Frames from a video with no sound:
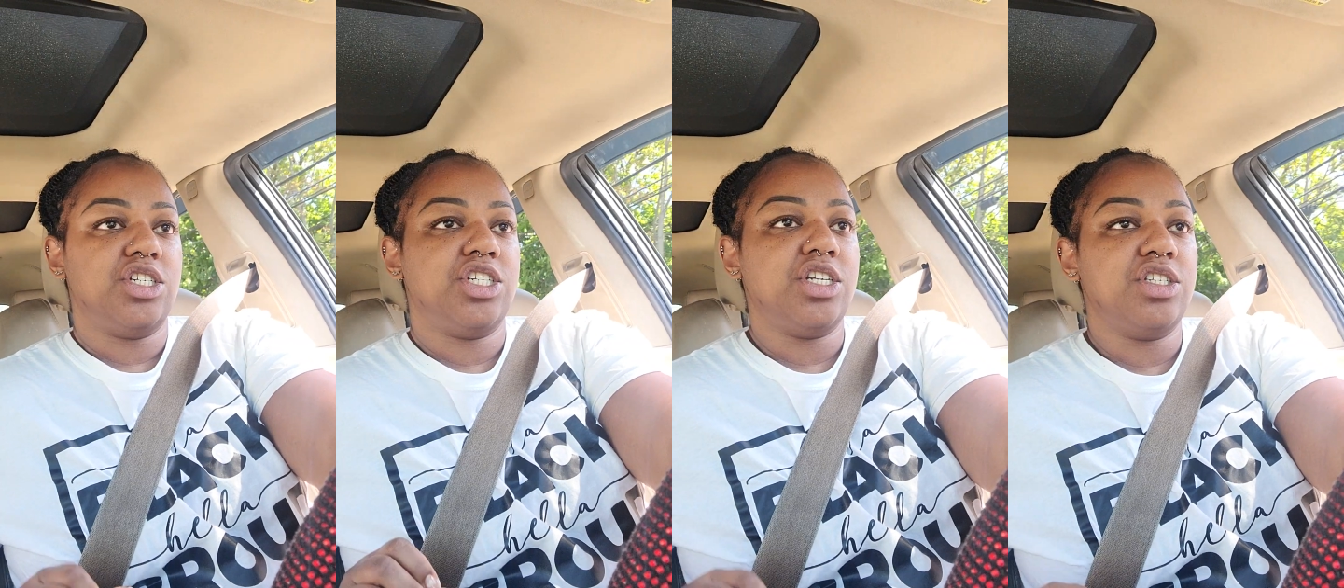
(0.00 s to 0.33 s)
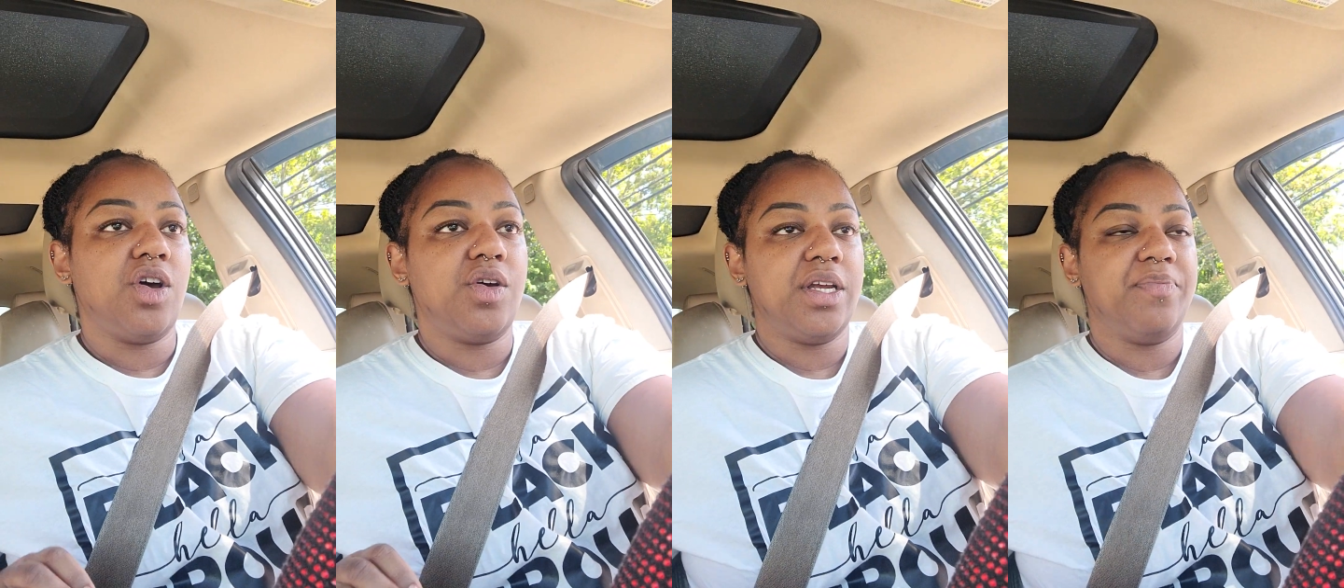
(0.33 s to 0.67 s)
She
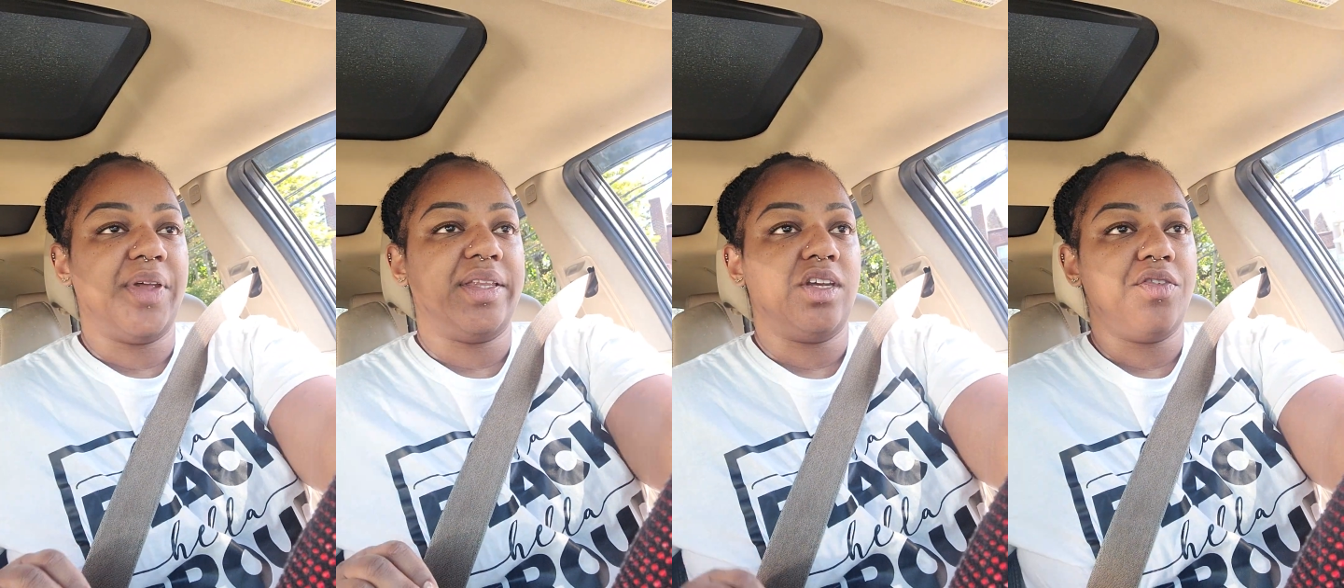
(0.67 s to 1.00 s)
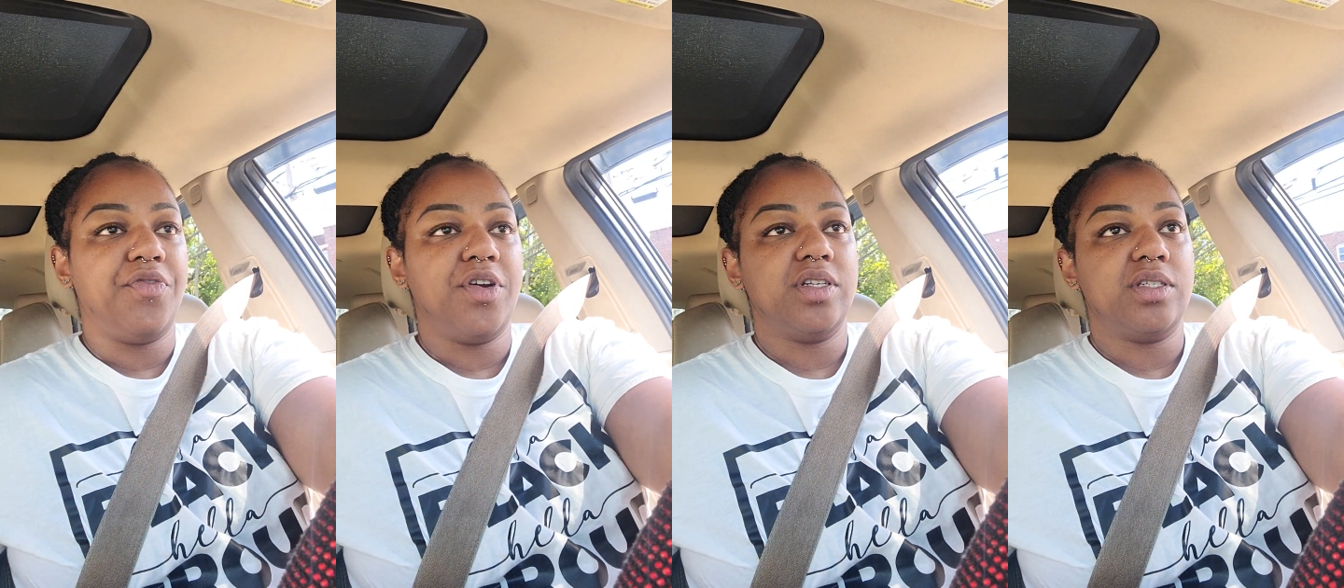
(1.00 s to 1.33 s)
told him that
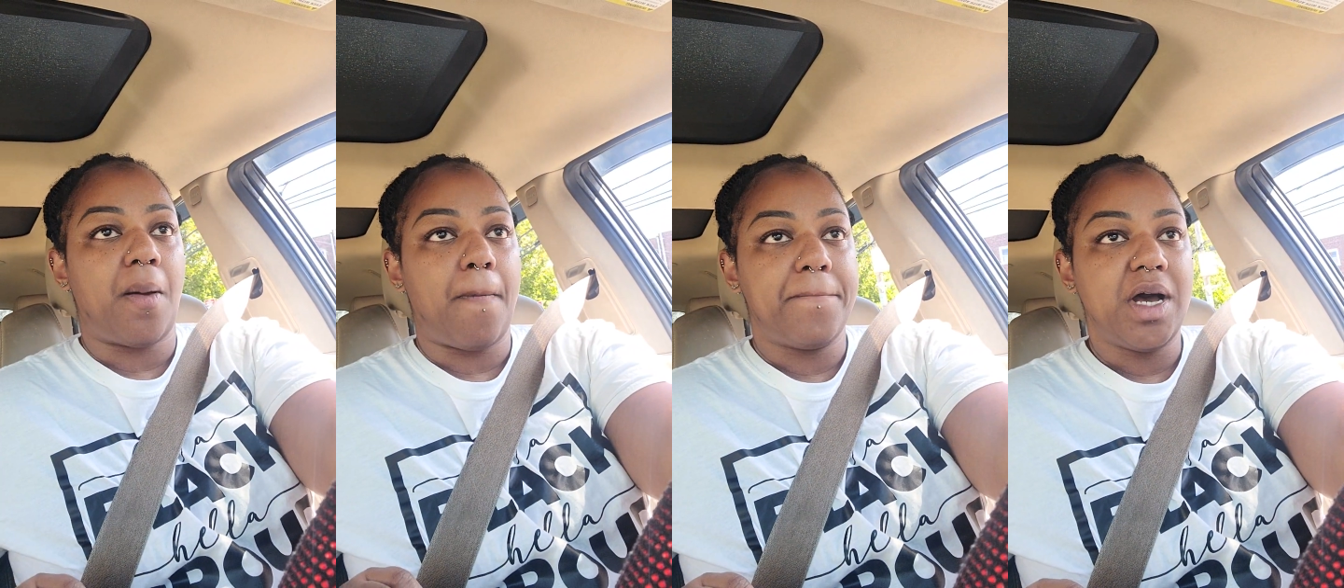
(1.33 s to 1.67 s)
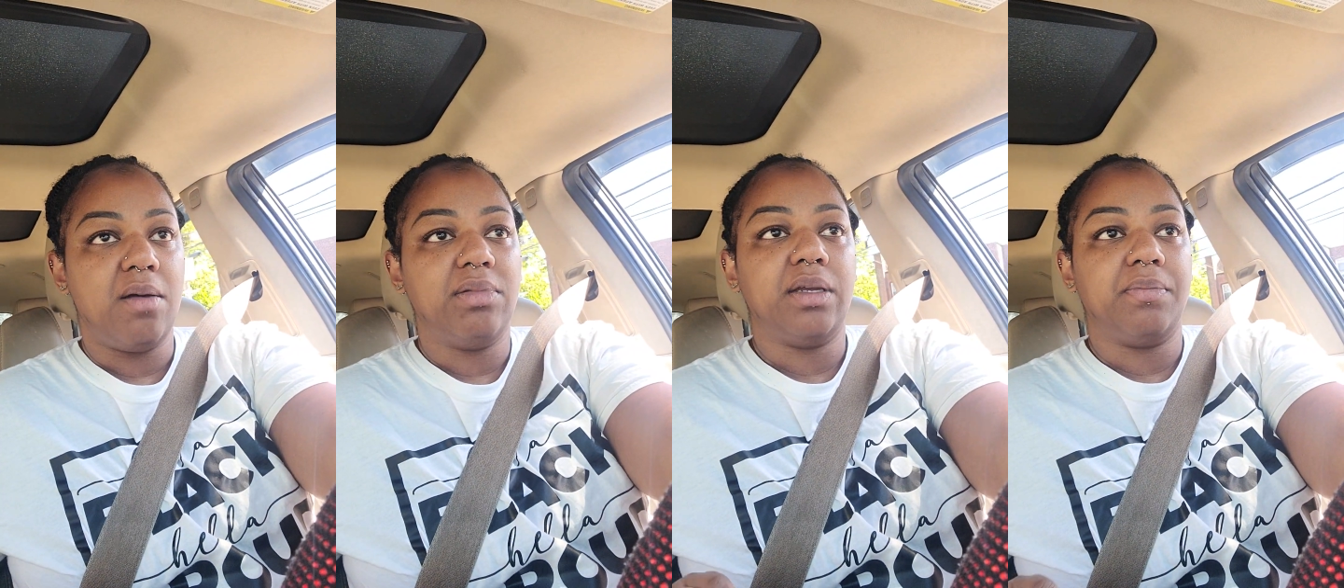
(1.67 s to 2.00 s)
their first
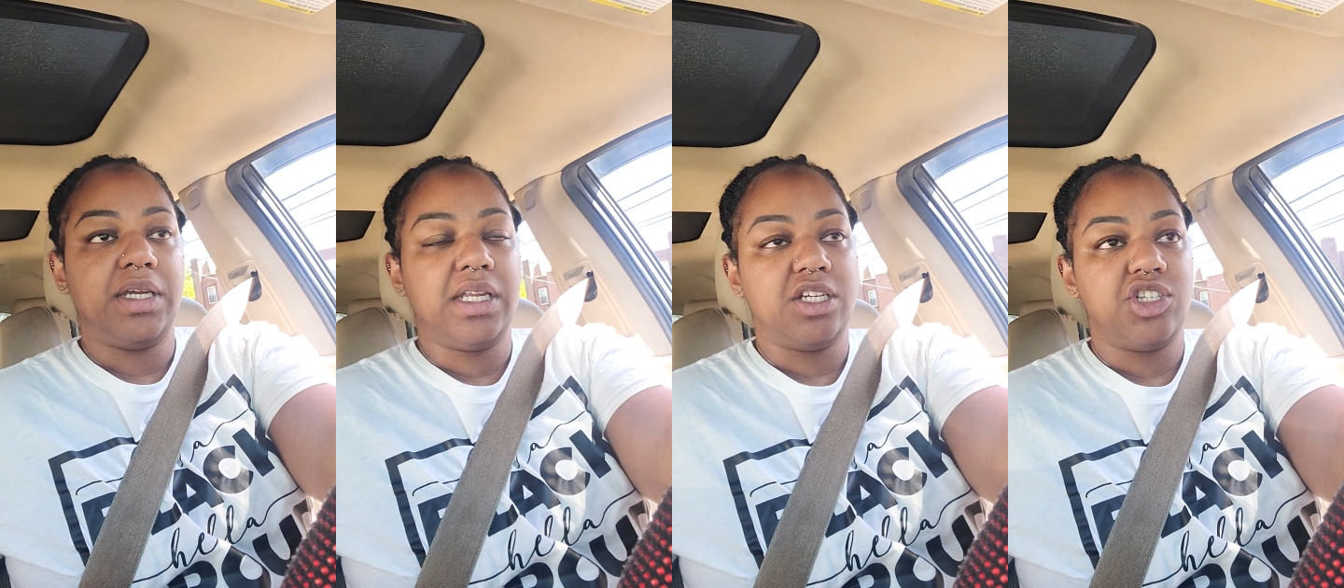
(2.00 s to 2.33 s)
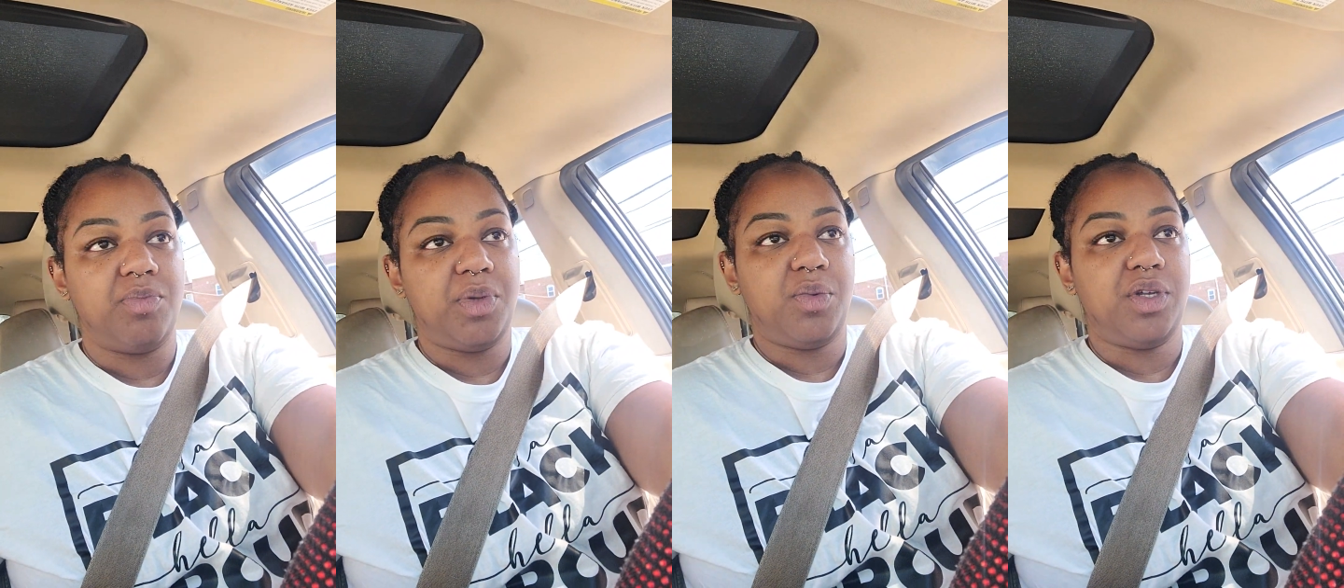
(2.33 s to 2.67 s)
public meeting
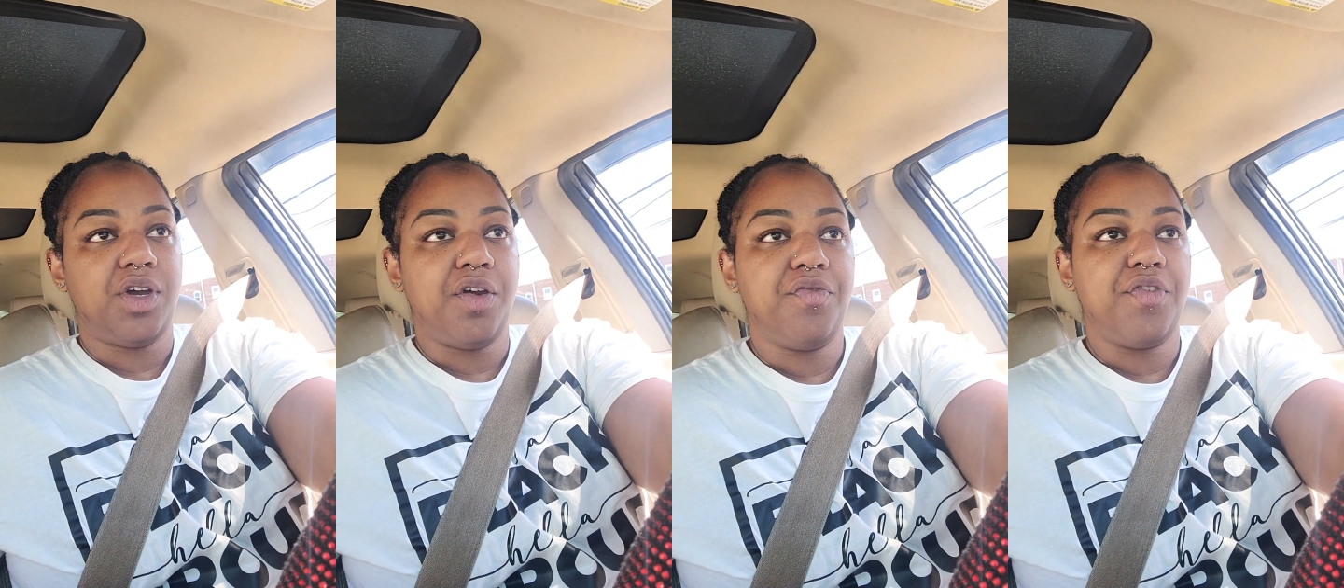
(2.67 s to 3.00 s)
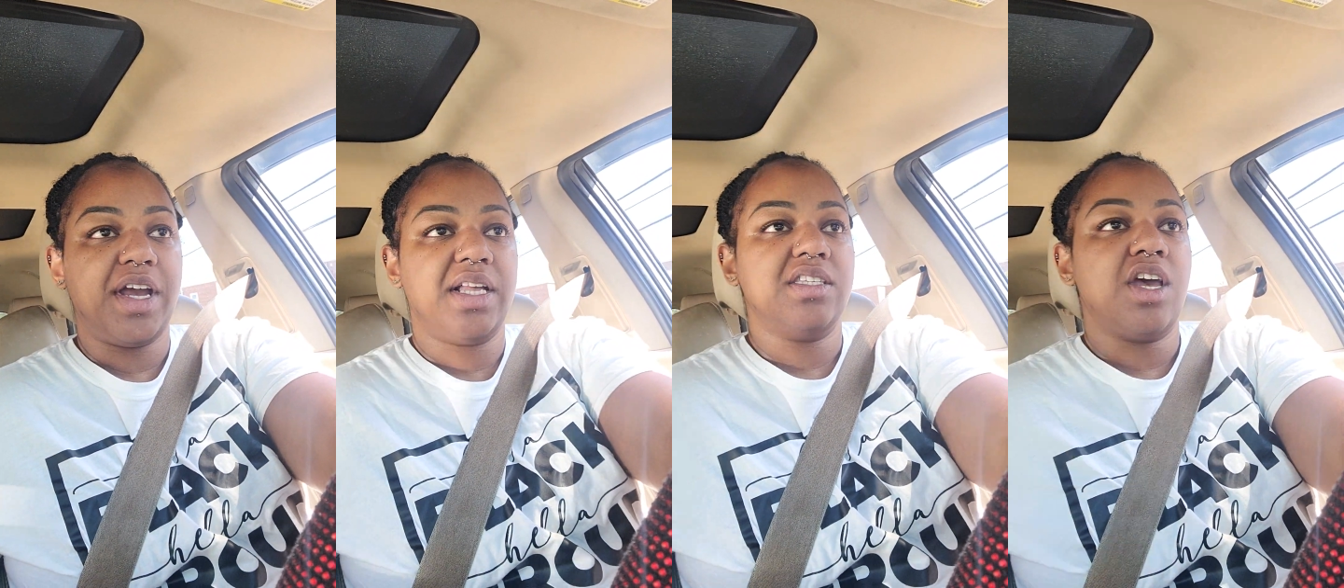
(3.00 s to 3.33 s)
should be with her
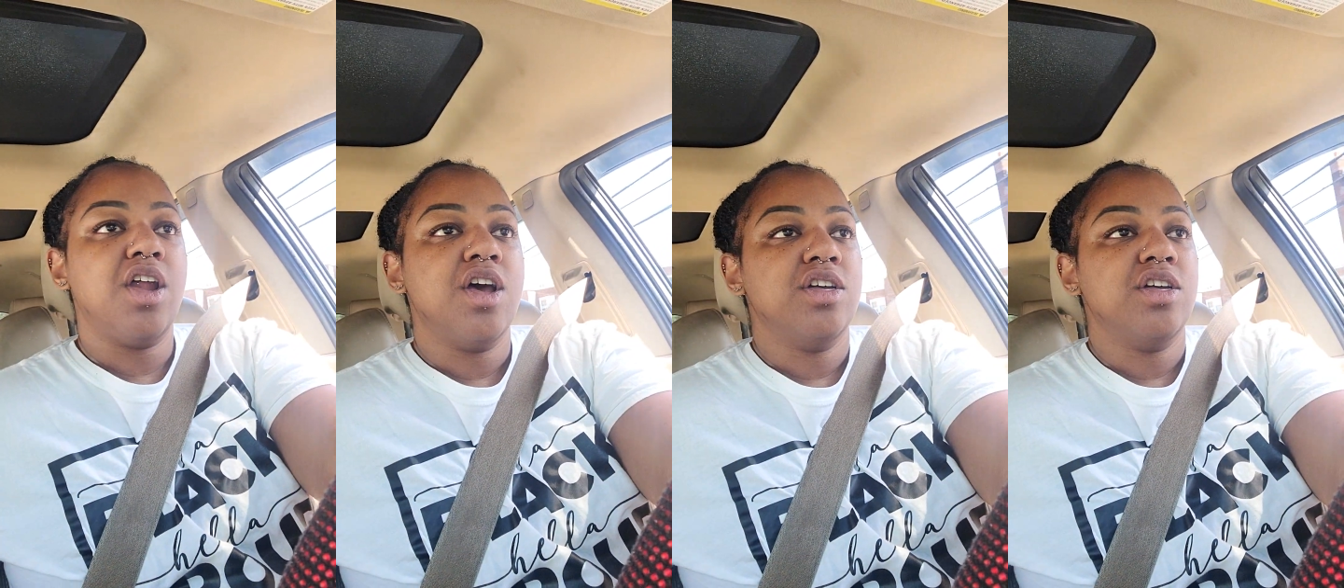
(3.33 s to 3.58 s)
friends.